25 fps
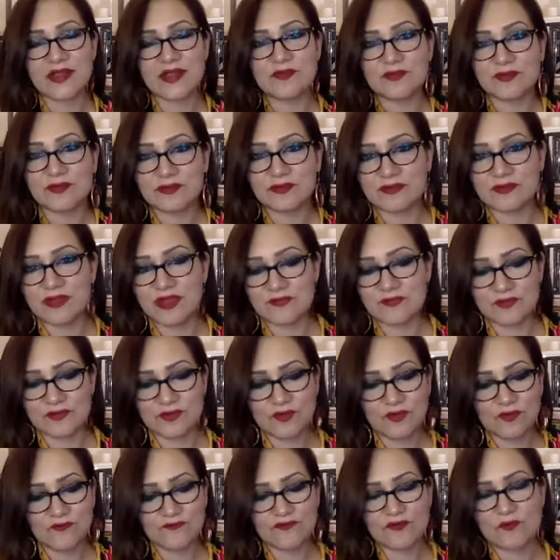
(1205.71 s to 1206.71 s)
I would
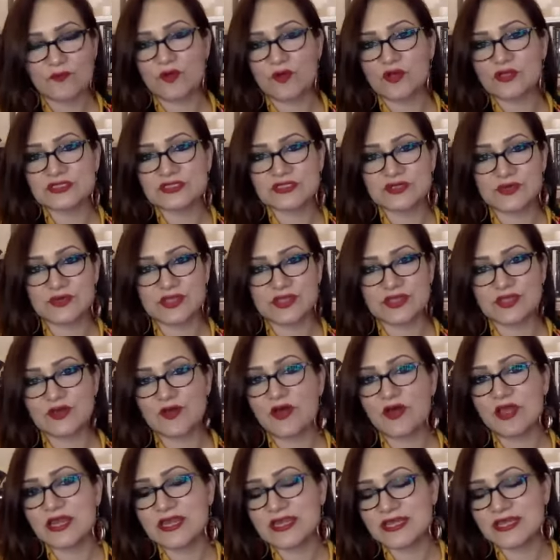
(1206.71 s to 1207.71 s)
go from Moscow in the
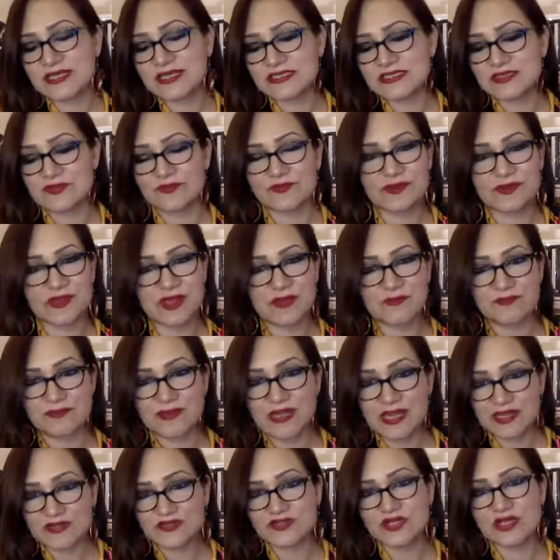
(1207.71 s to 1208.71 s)
holidays. I would come
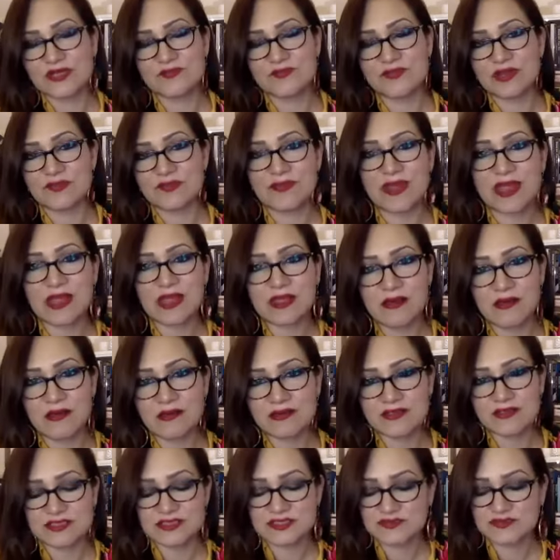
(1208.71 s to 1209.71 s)
literally bring back
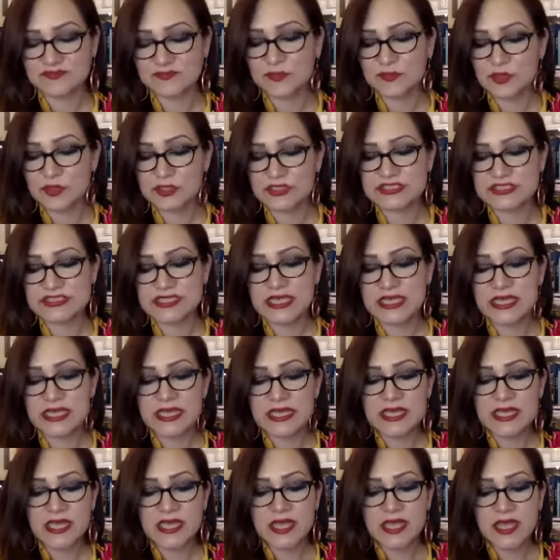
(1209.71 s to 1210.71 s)
cartons of books.
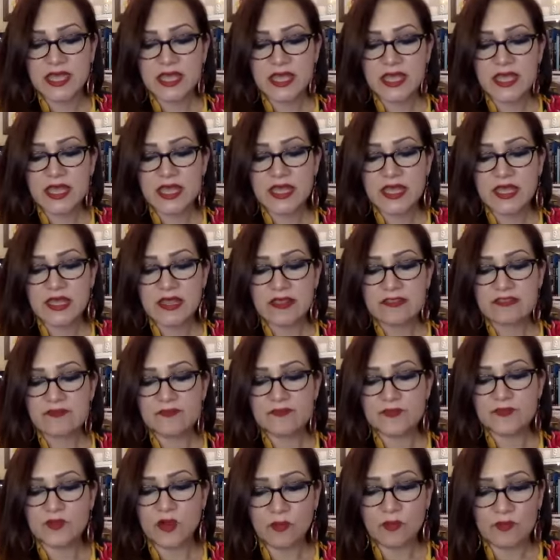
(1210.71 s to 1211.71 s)

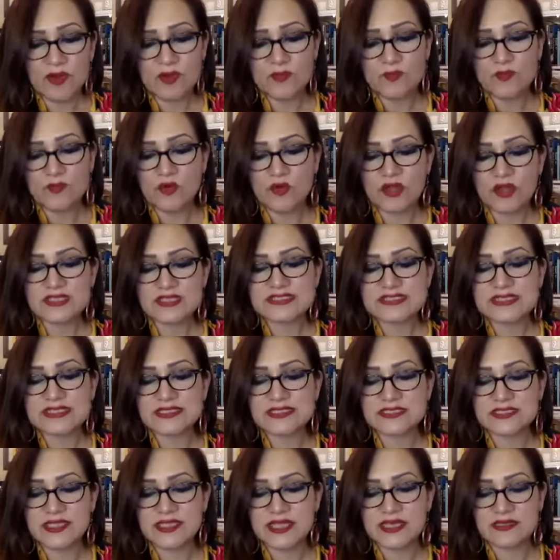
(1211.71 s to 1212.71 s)
The problem was
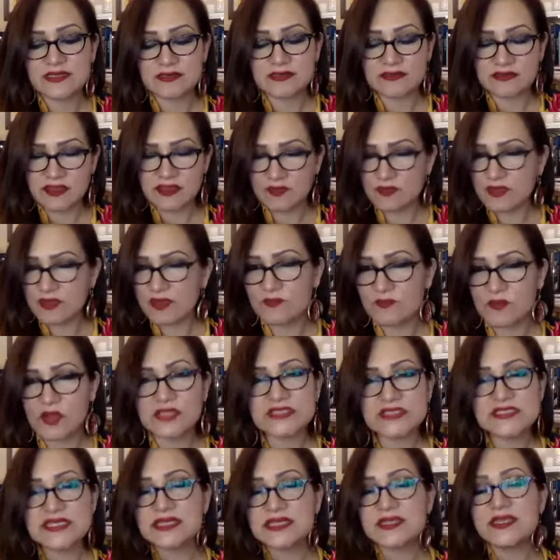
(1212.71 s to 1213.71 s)
that I'm
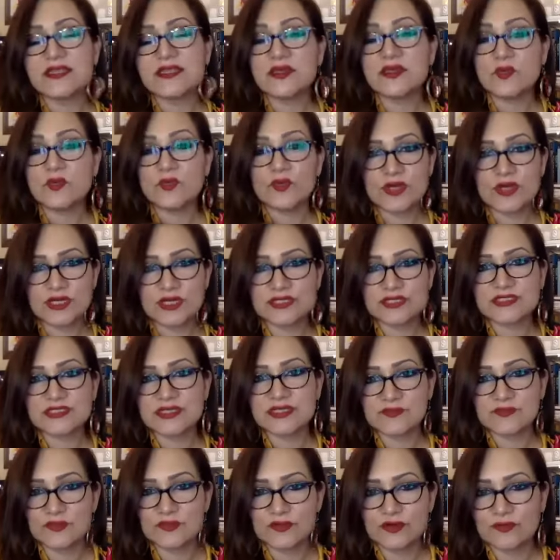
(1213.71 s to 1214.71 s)
not saying that there weren't
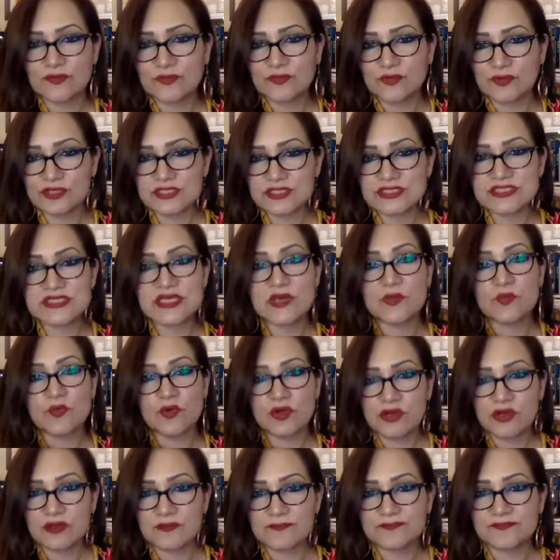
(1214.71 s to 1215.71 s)
some good books. They
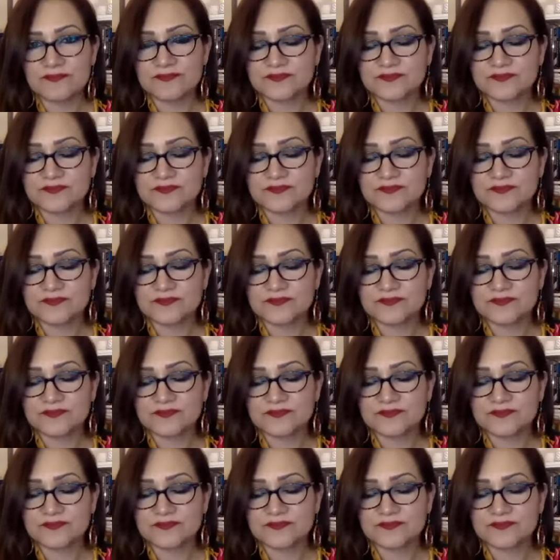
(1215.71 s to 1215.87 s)
were.